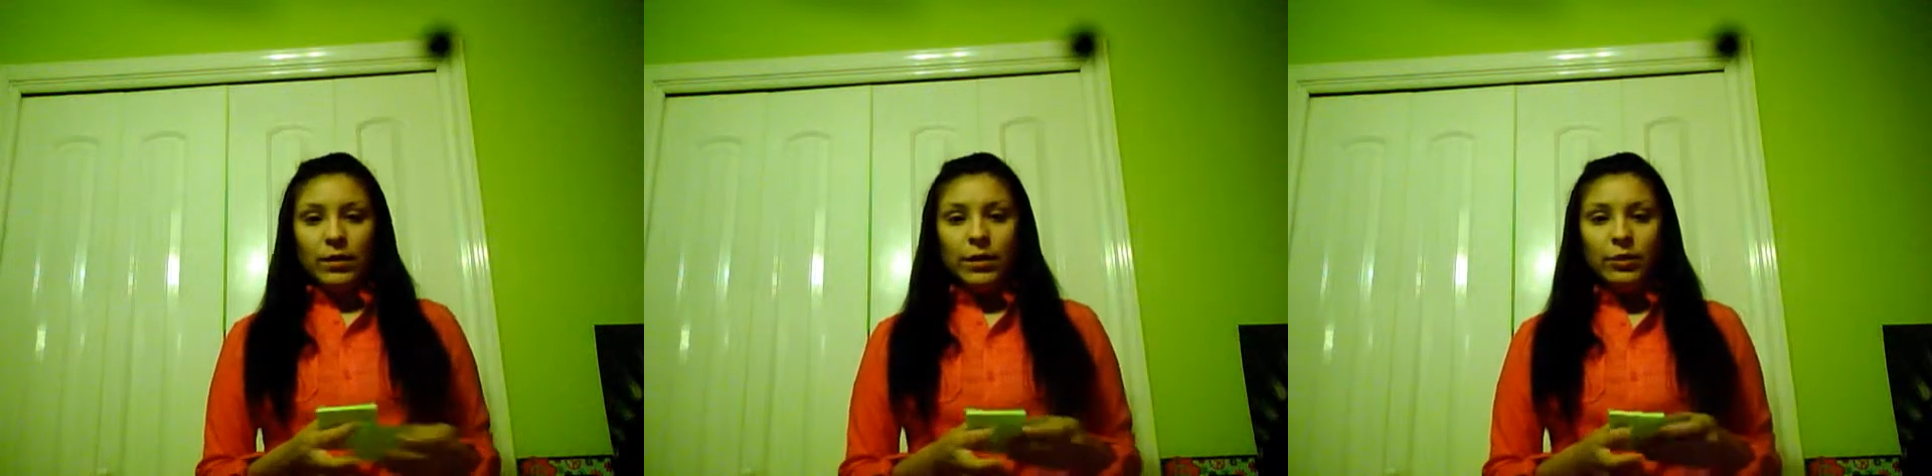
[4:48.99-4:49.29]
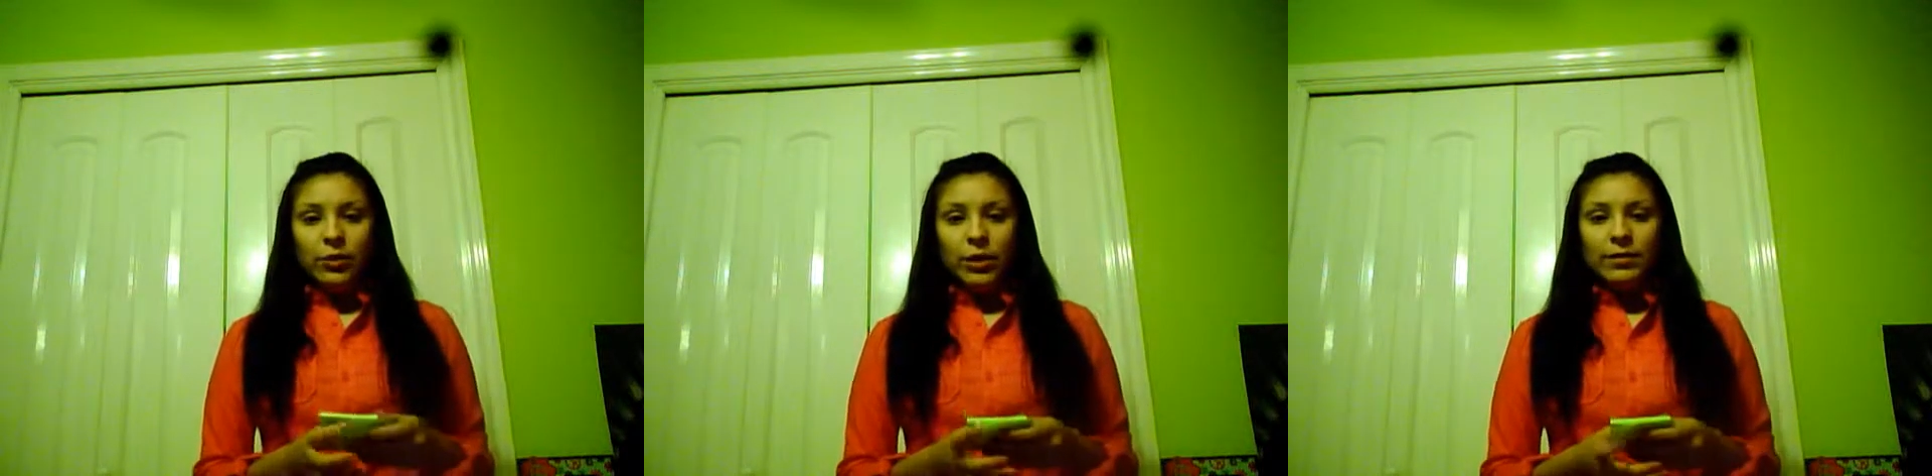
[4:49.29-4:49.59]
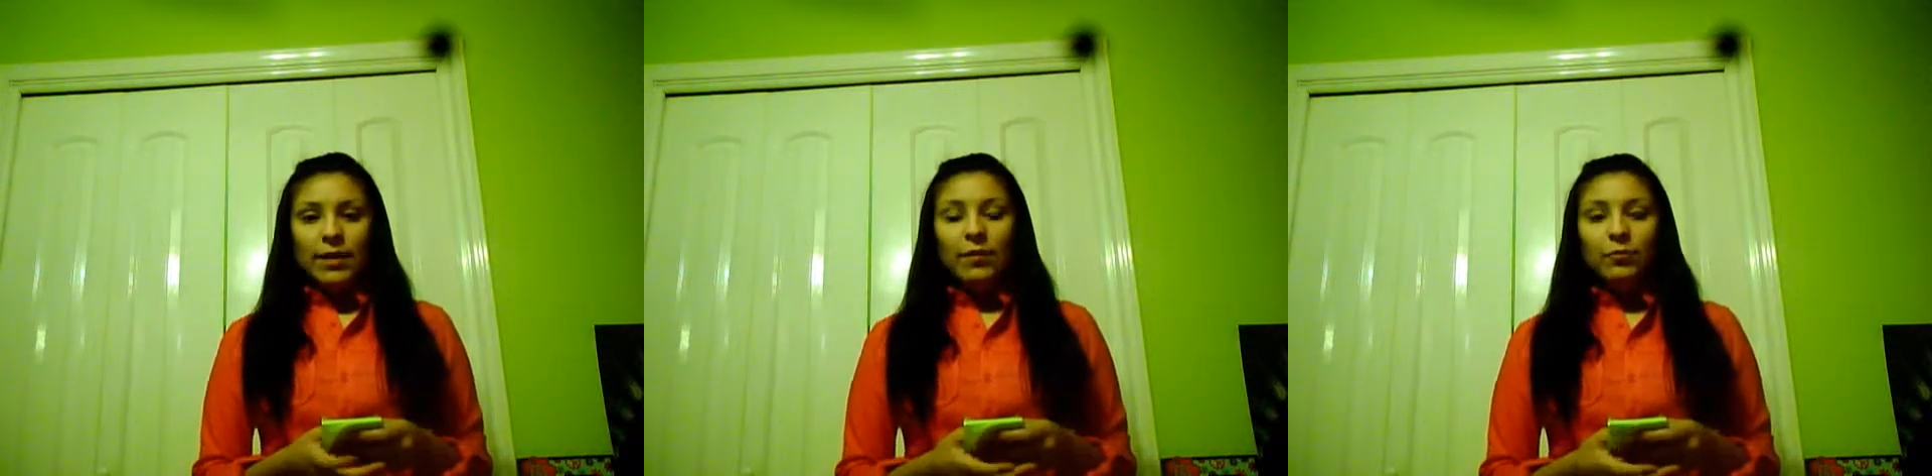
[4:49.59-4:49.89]
These
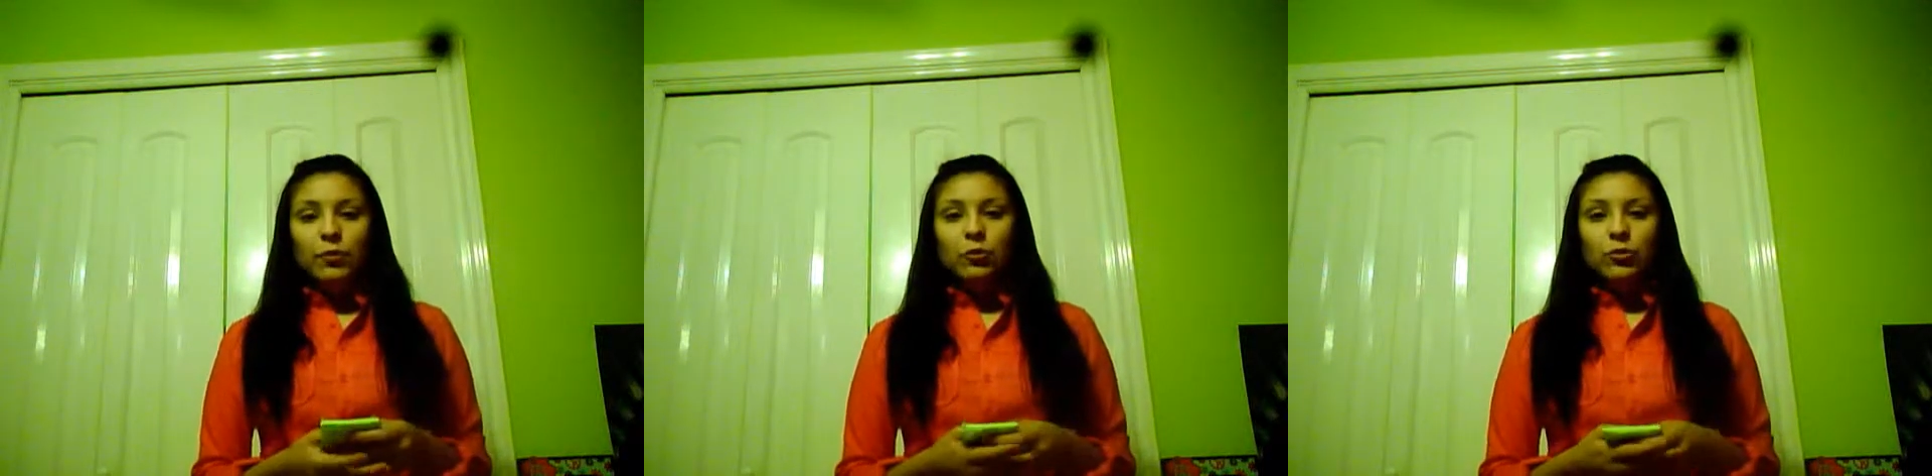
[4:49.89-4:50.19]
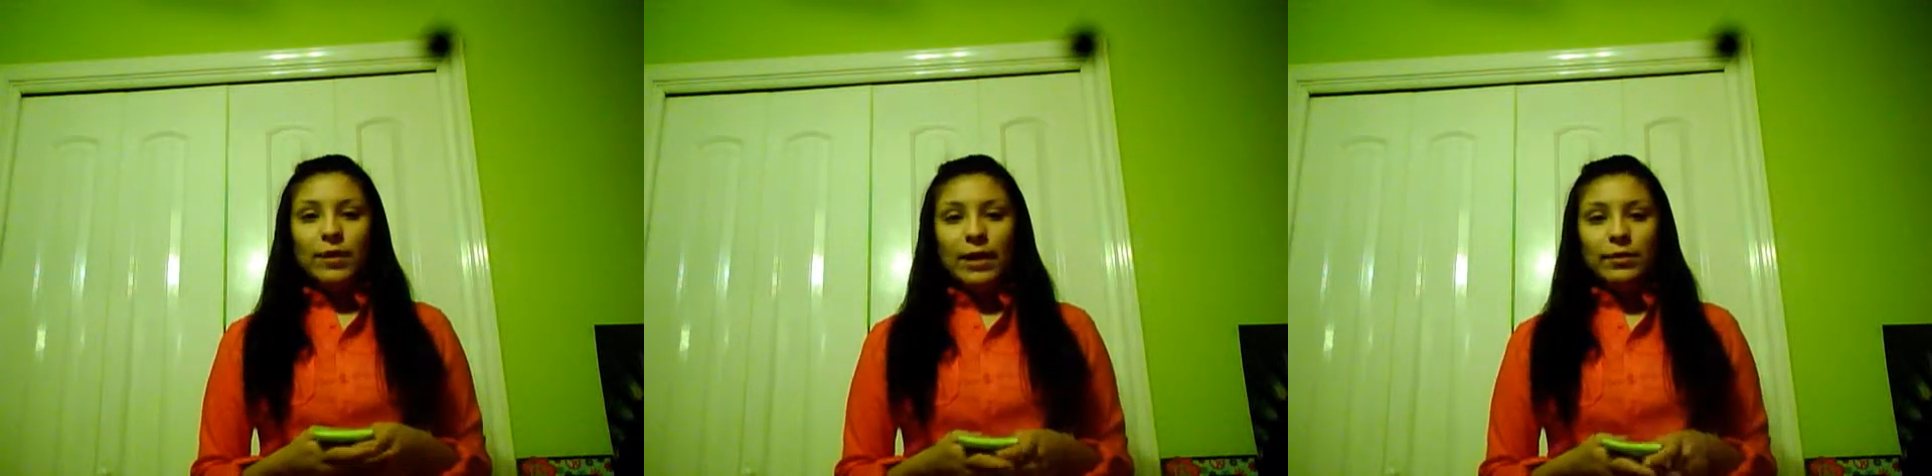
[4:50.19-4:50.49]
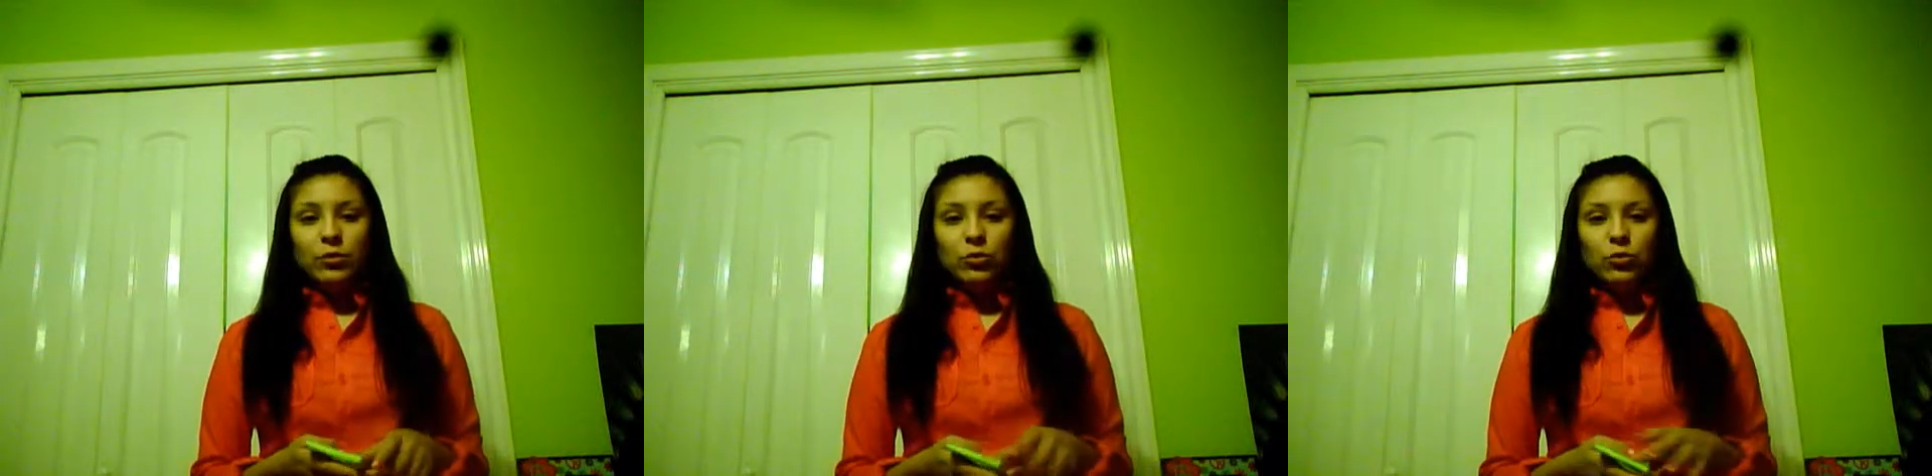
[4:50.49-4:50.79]
drugs have reduced
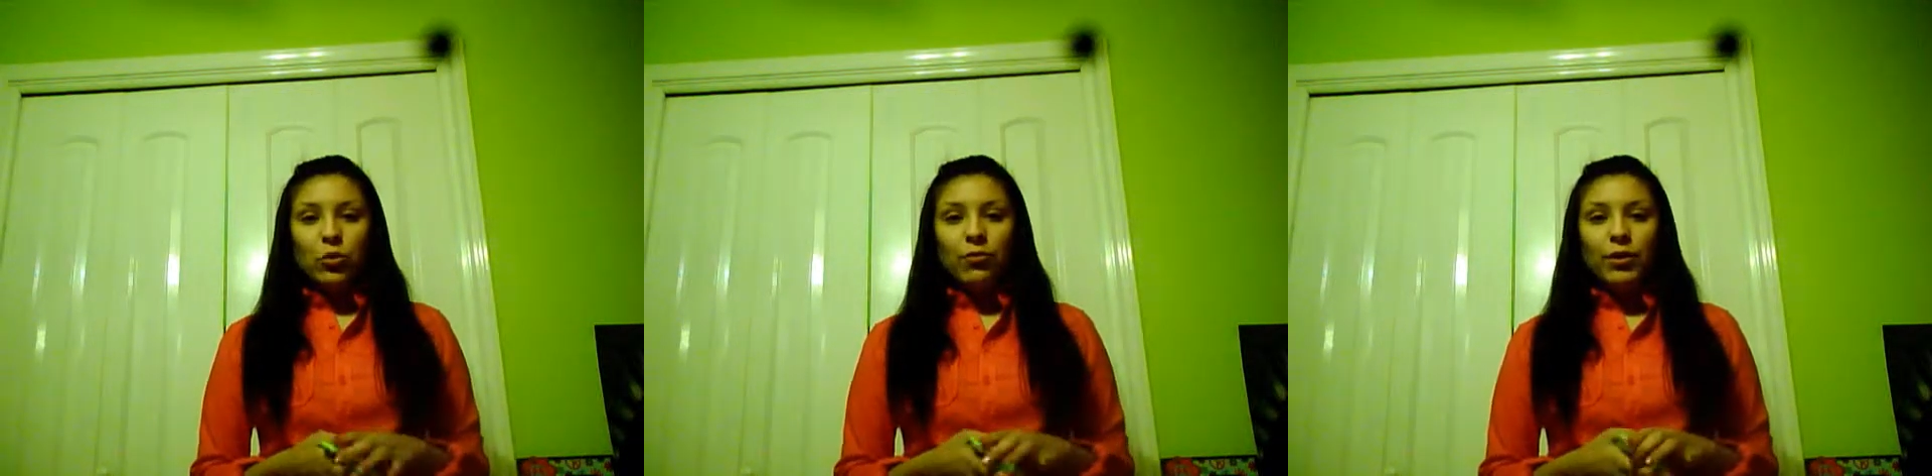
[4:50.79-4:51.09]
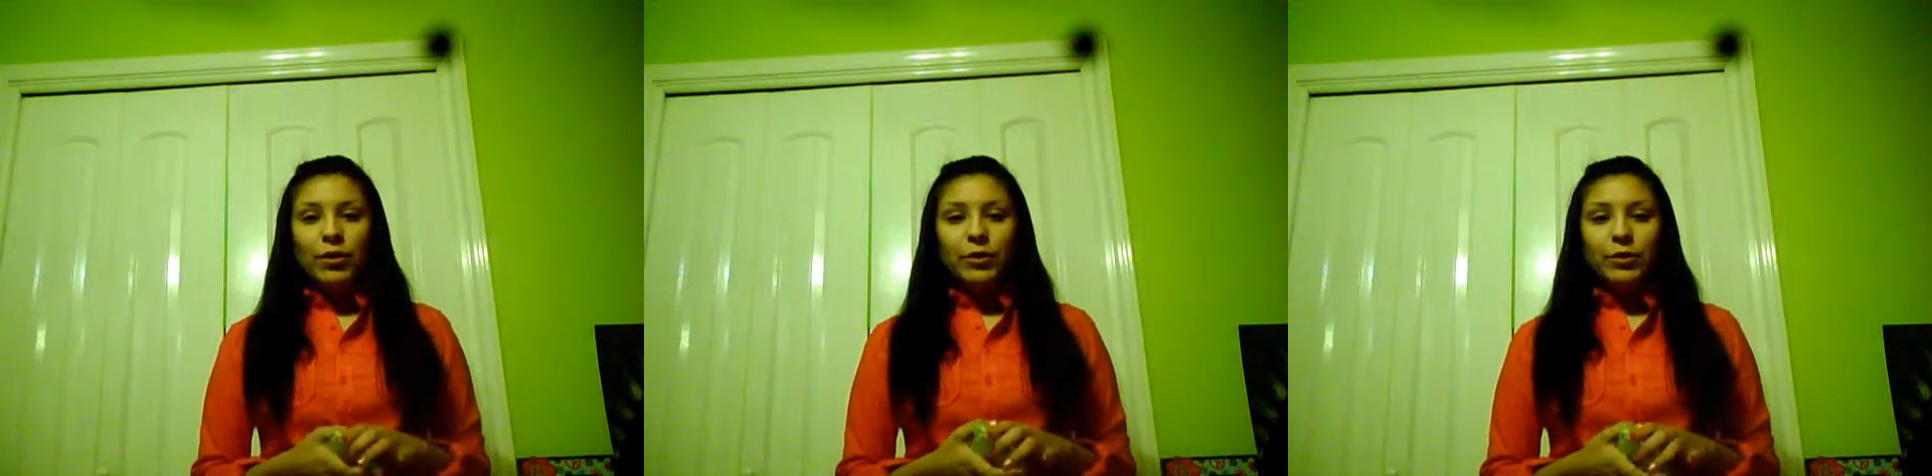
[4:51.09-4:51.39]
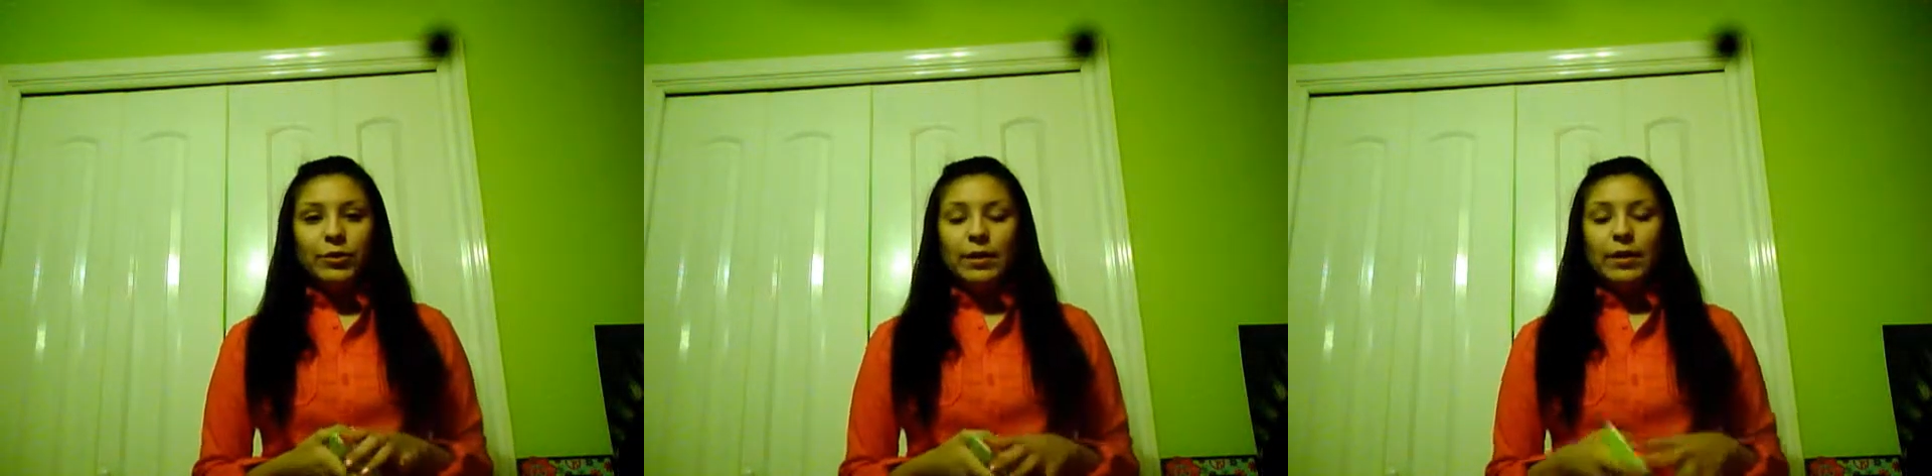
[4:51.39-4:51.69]
AIDS over the
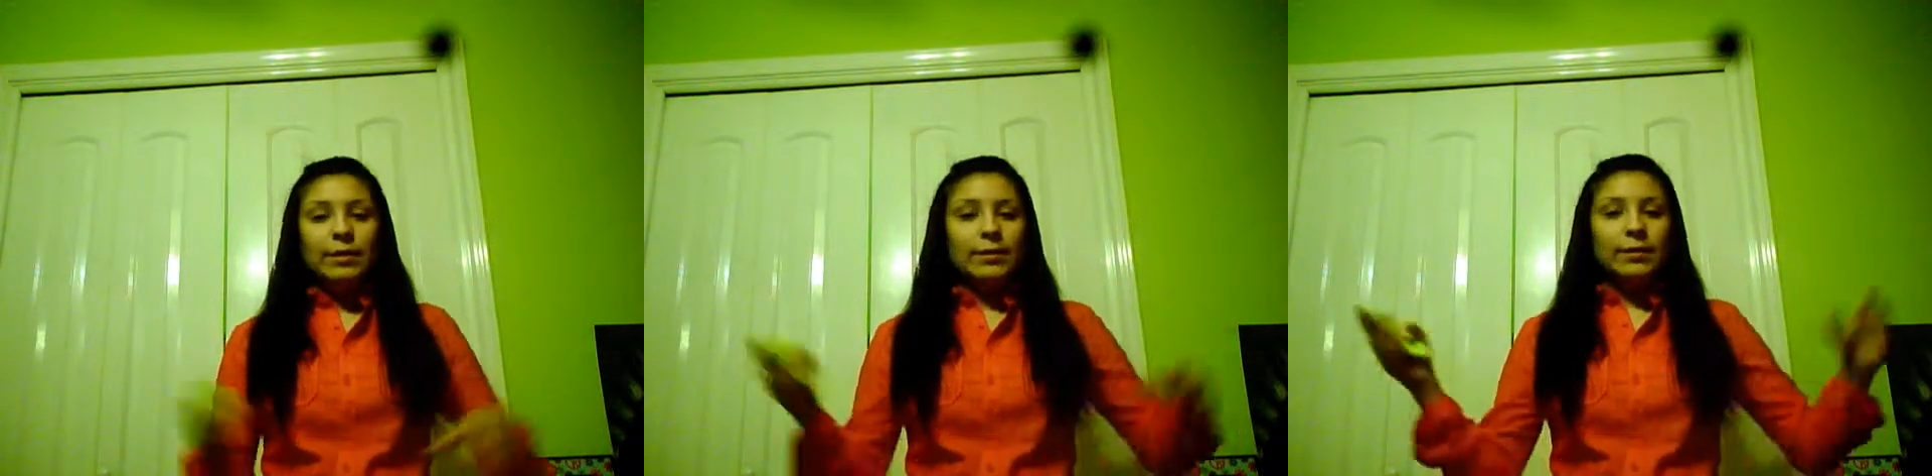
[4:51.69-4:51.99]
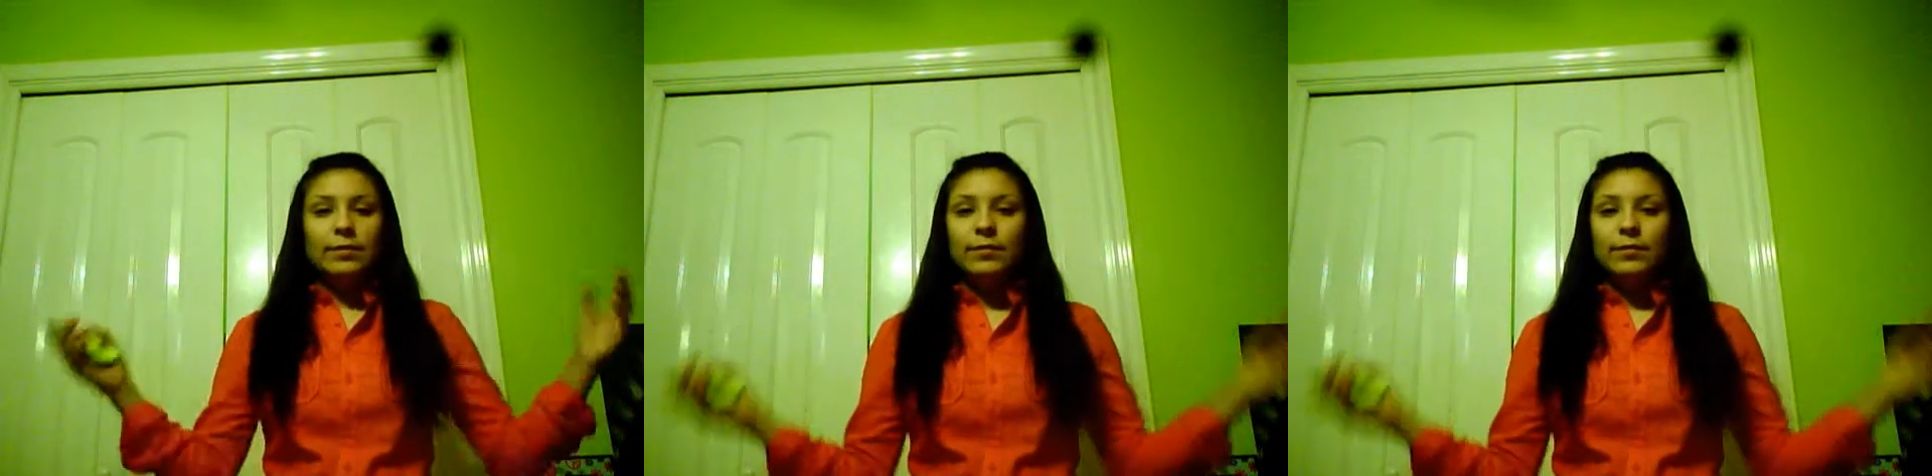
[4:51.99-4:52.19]
years in